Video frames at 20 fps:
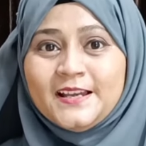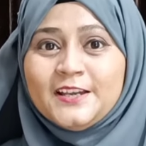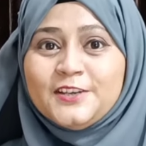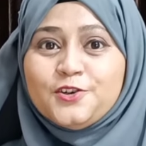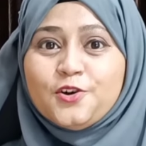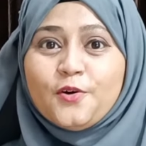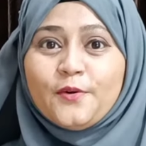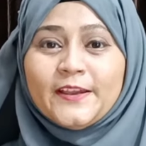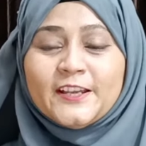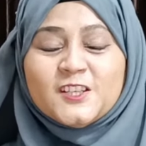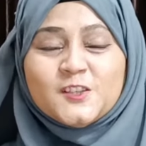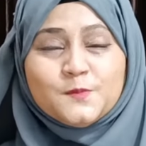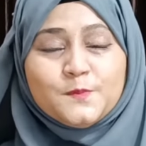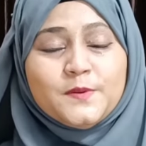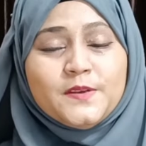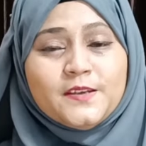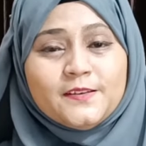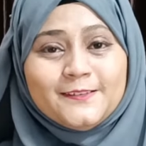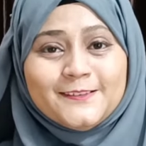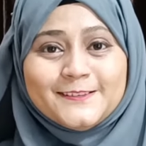your
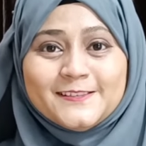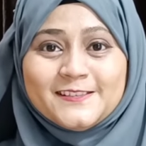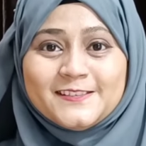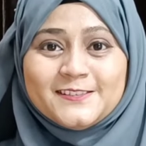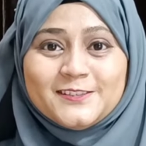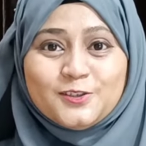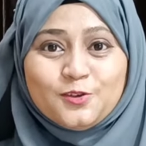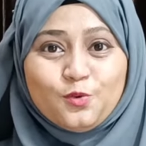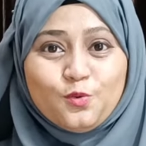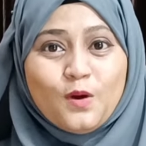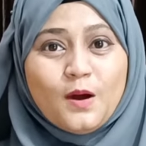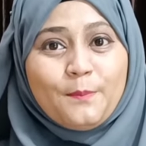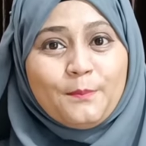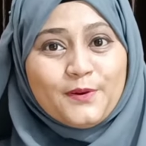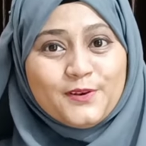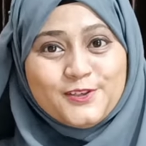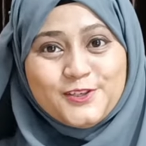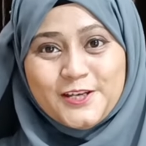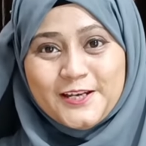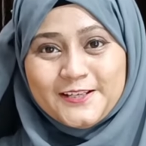experience through a
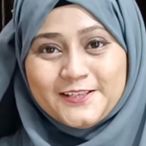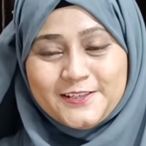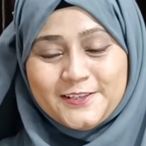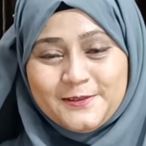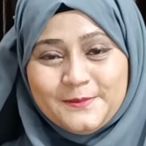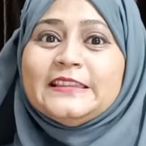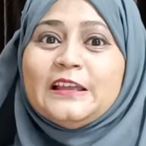project.